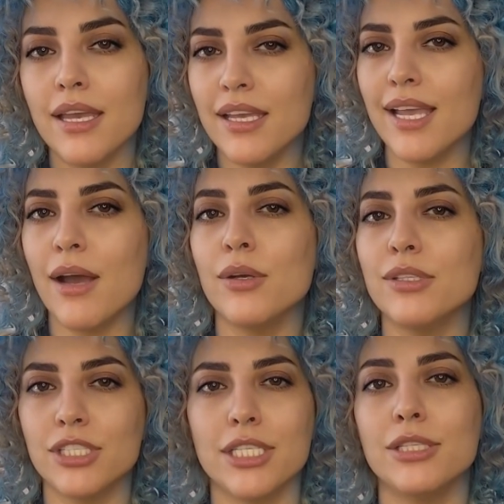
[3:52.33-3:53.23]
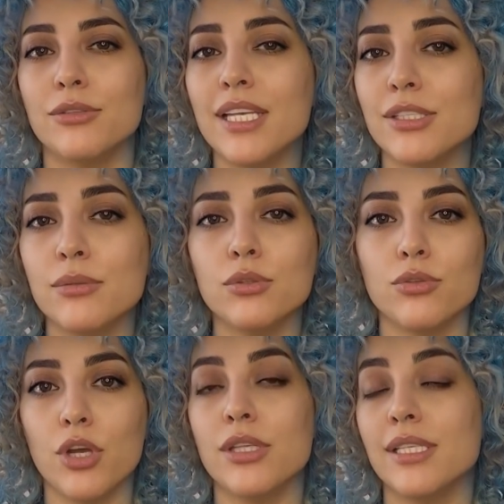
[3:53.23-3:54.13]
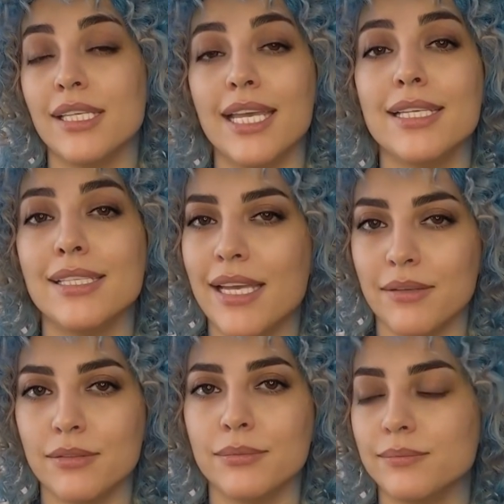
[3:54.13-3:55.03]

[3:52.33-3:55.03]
Now your skin is ready to move on to the next step.